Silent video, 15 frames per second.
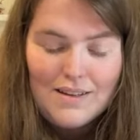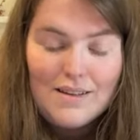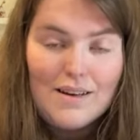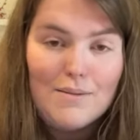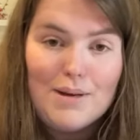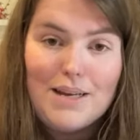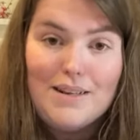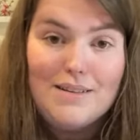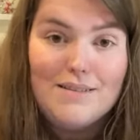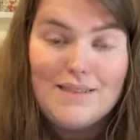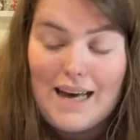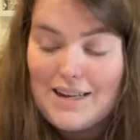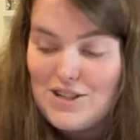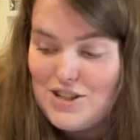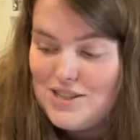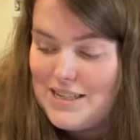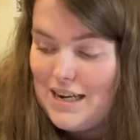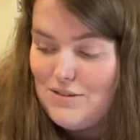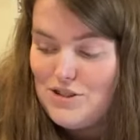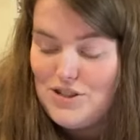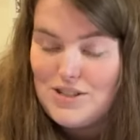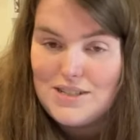I mean, that just
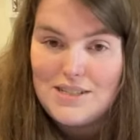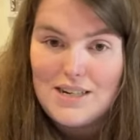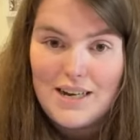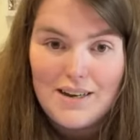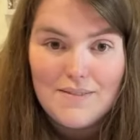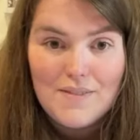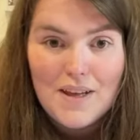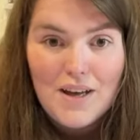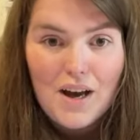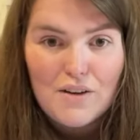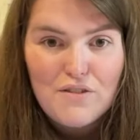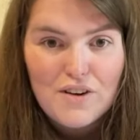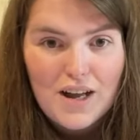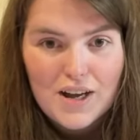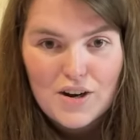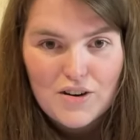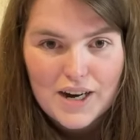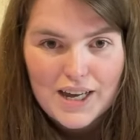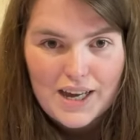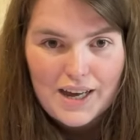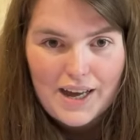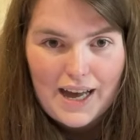tells you, doesn't it? I feel like
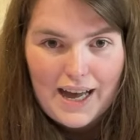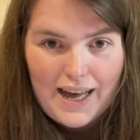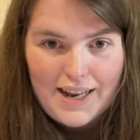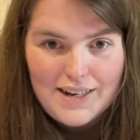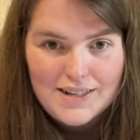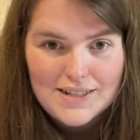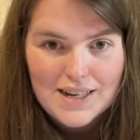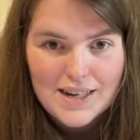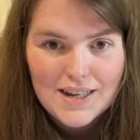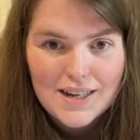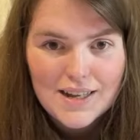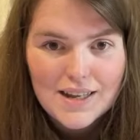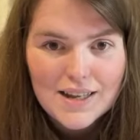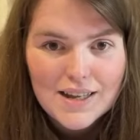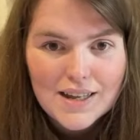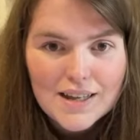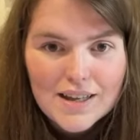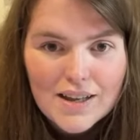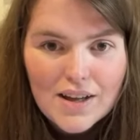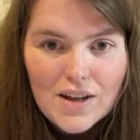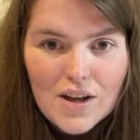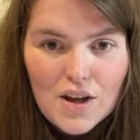Cricut and
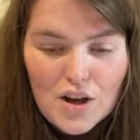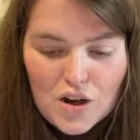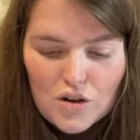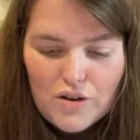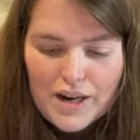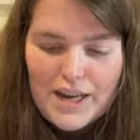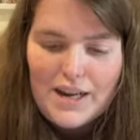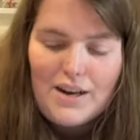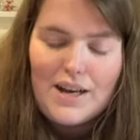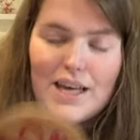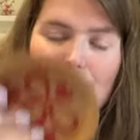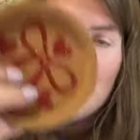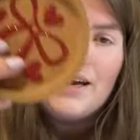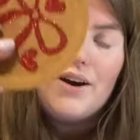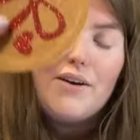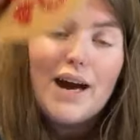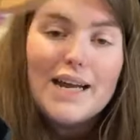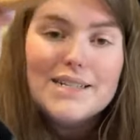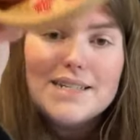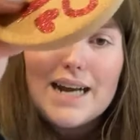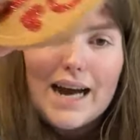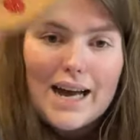IKEA go
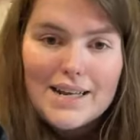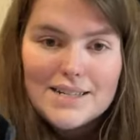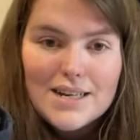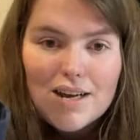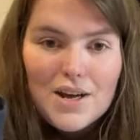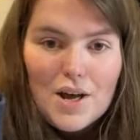hand in hand.